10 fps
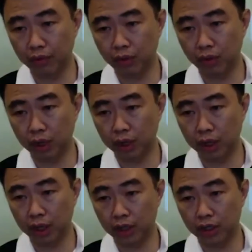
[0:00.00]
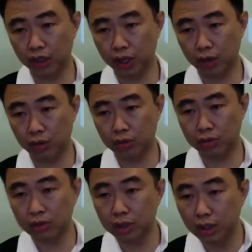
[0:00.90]
Look at that, Chow.
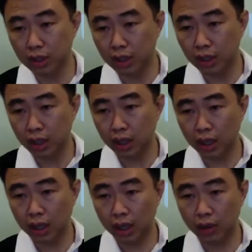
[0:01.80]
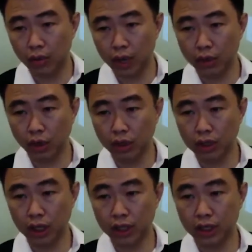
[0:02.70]
Red
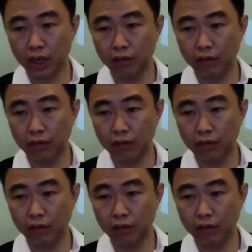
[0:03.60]
horse clash